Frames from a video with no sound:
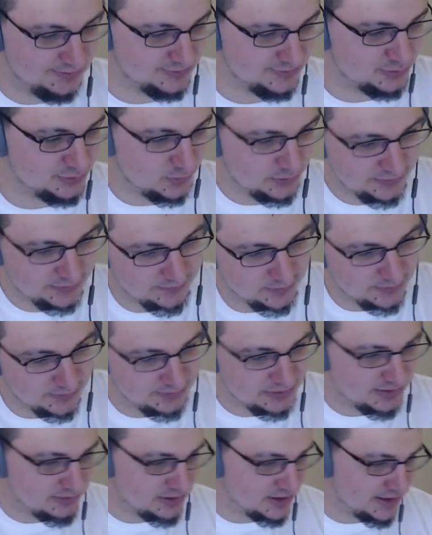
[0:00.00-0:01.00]
Georgia, from
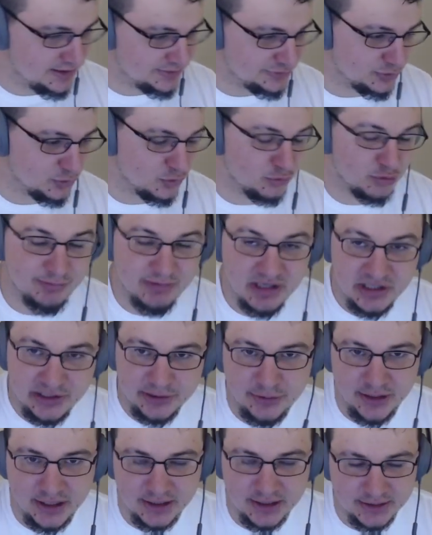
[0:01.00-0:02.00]
Dublin High School, Romello
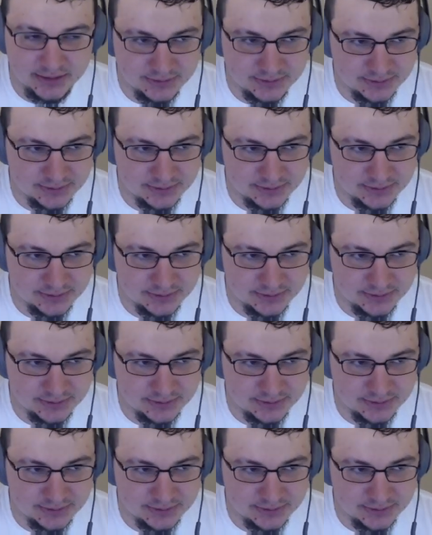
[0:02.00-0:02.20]
Height.